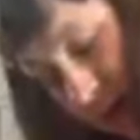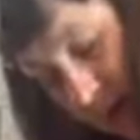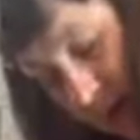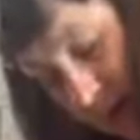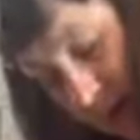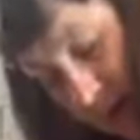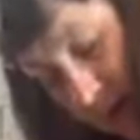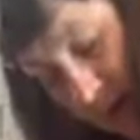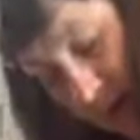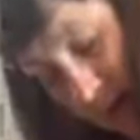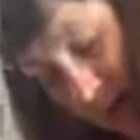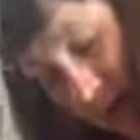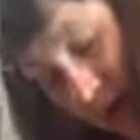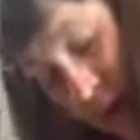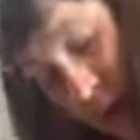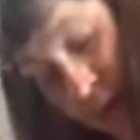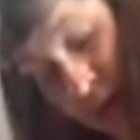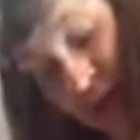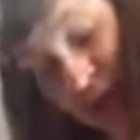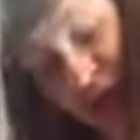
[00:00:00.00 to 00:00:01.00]
because it's got a
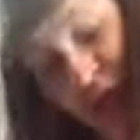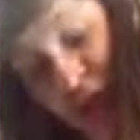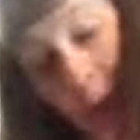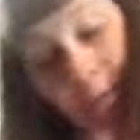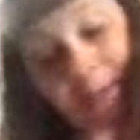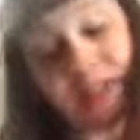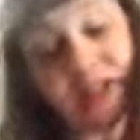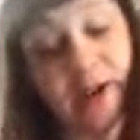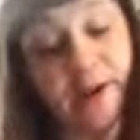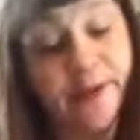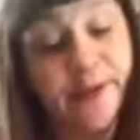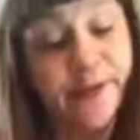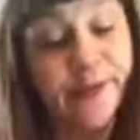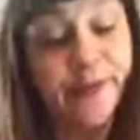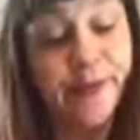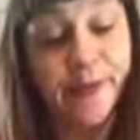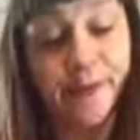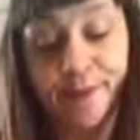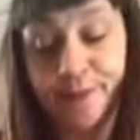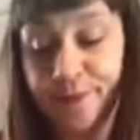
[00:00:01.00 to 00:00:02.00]
bit chopped off,
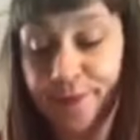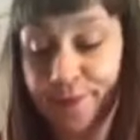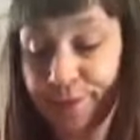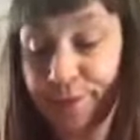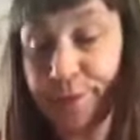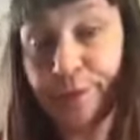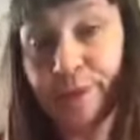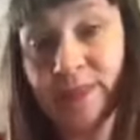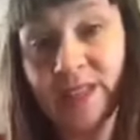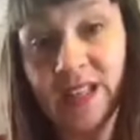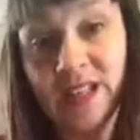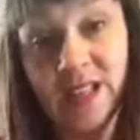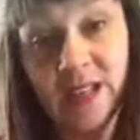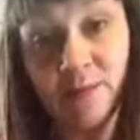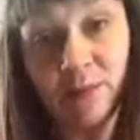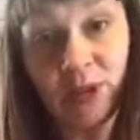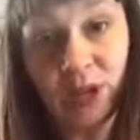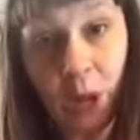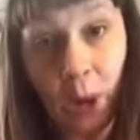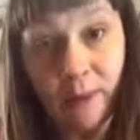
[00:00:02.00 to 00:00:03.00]
and then
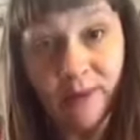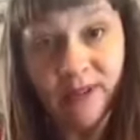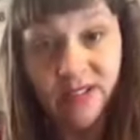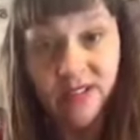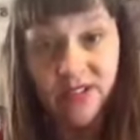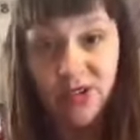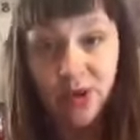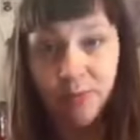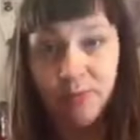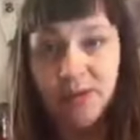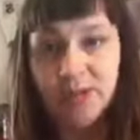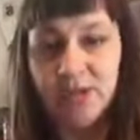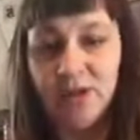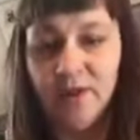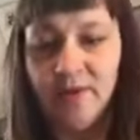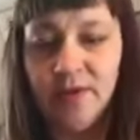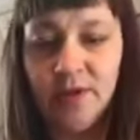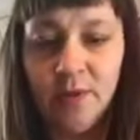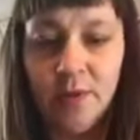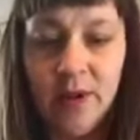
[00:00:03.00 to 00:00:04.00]
I'm going to chop it off
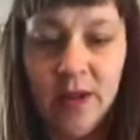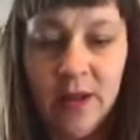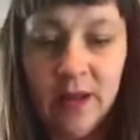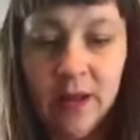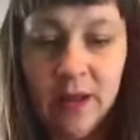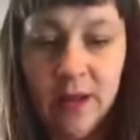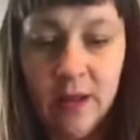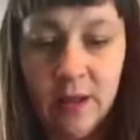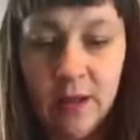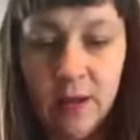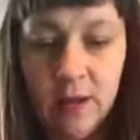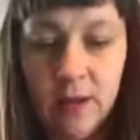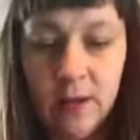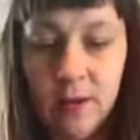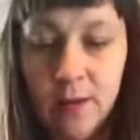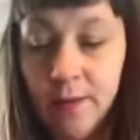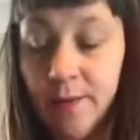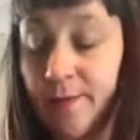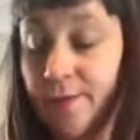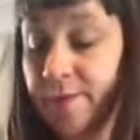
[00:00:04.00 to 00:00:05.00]
as well.
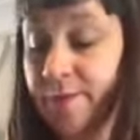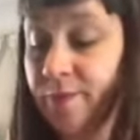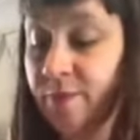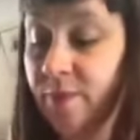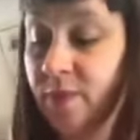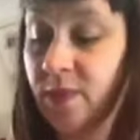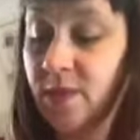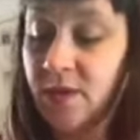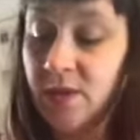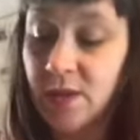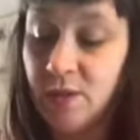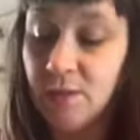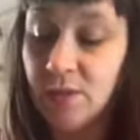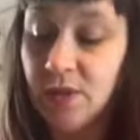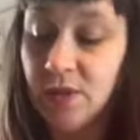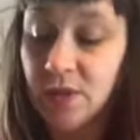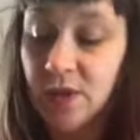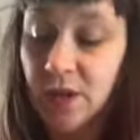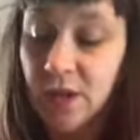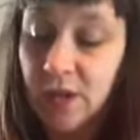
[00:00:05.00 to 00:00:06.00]
So I'm
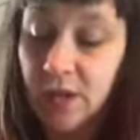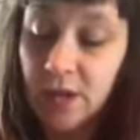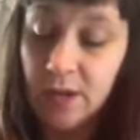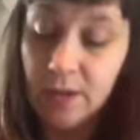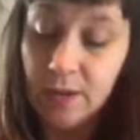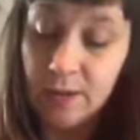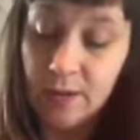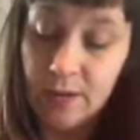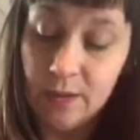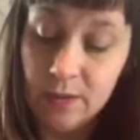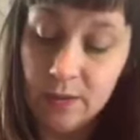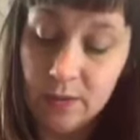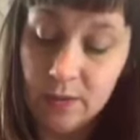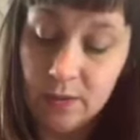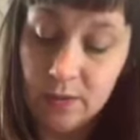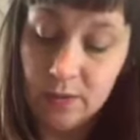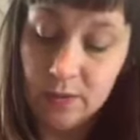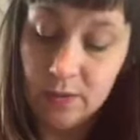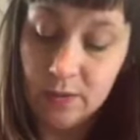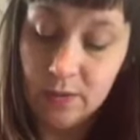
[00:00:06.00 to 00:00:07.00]
just going to
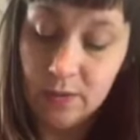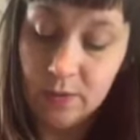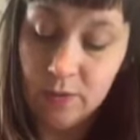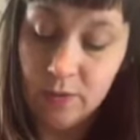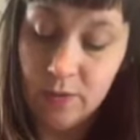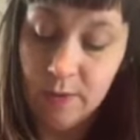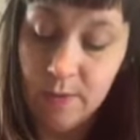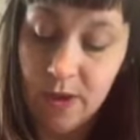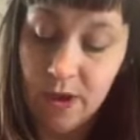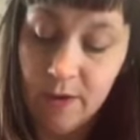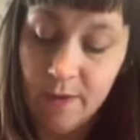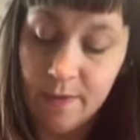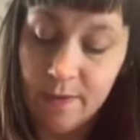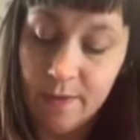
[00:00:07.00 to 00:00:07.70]
trim off